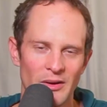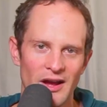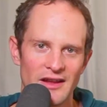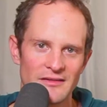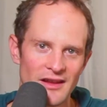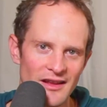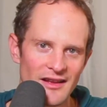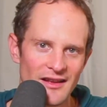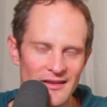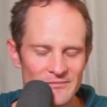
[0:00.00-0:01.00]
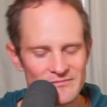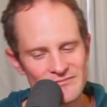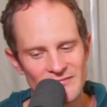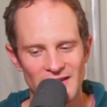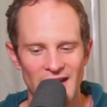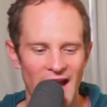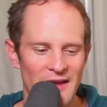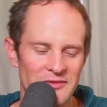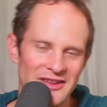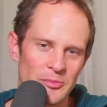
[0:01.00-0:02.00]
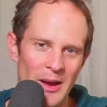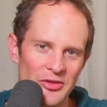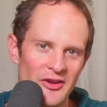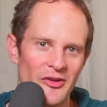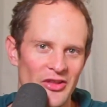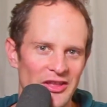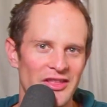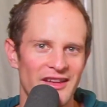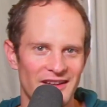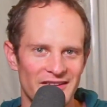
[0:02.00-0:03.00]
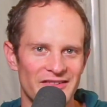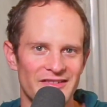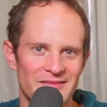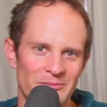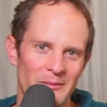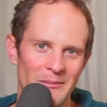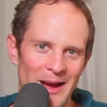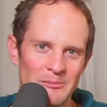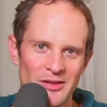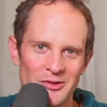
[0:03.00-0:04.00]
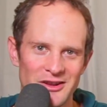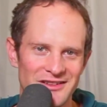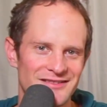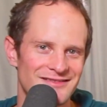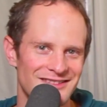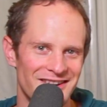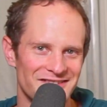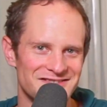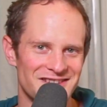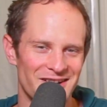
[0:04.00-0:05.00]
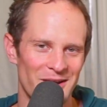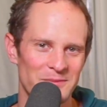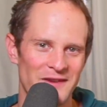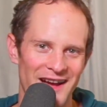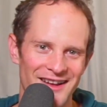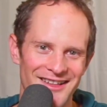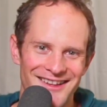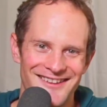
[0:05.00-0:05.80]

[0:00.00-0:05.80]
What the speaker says: But yeah, that's about the only thing is my bloated, startup file.